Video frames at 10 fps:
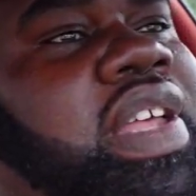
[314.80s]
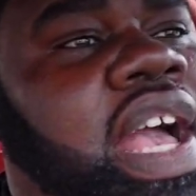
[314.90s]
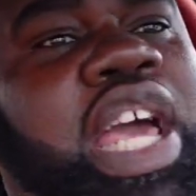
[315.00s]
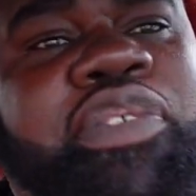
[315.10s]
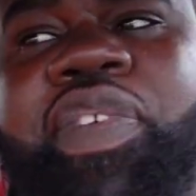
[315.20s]

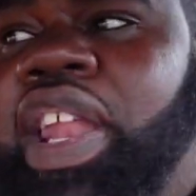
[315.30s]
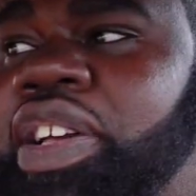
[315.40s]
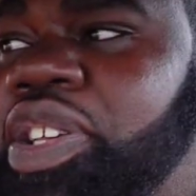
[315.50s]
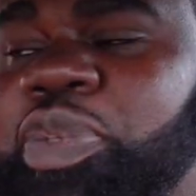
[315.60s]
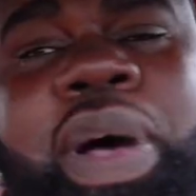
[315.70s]
I gotta find a
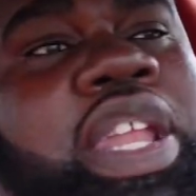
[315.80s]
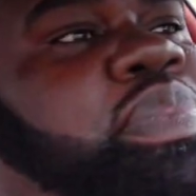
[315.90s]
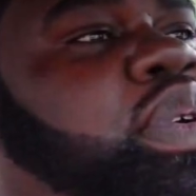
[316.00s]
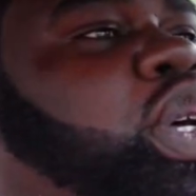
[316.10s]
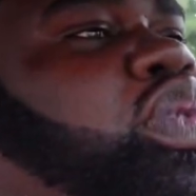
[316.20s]
good spot to
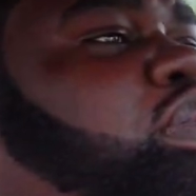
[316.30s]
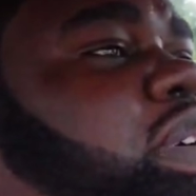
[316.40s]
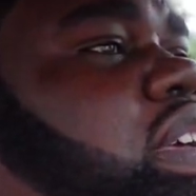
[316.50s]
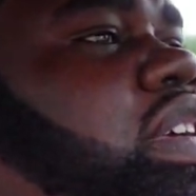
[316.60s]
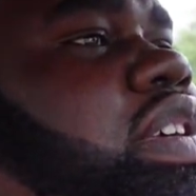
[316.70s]
pull over,
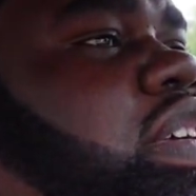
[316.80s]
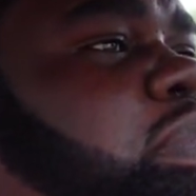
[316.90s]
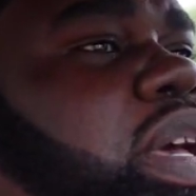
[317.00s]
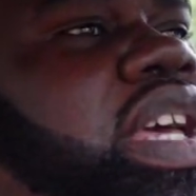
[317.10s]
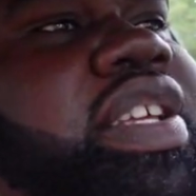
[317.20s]
man.
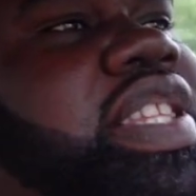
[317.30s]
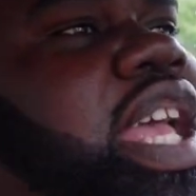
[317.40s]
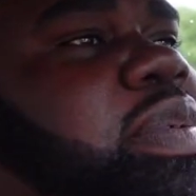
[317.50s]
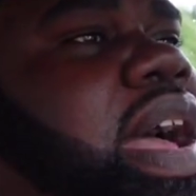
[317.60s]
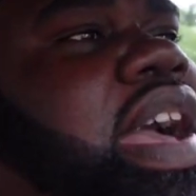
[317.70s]
But yeah, this
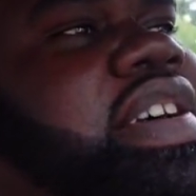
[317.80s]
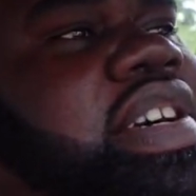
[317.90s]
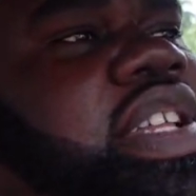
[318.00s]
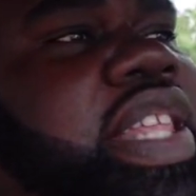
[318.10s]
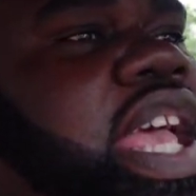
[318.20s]
thing ride
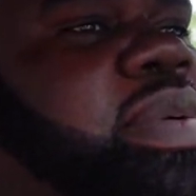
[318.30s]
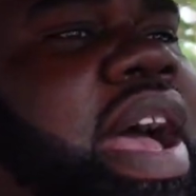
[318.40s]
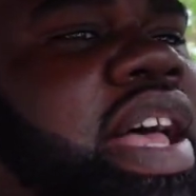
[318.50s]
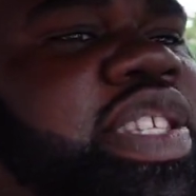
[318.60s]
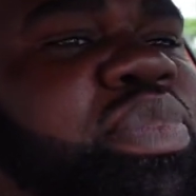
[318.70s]
good. This thing
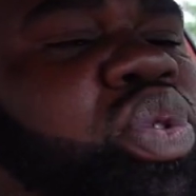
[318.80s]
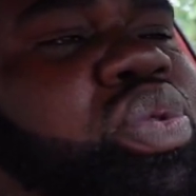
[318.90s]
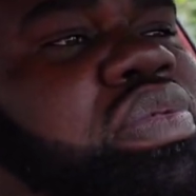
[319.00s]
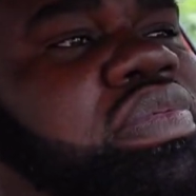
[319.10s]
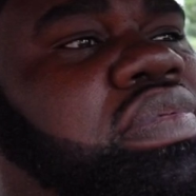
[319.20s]
ride smooth.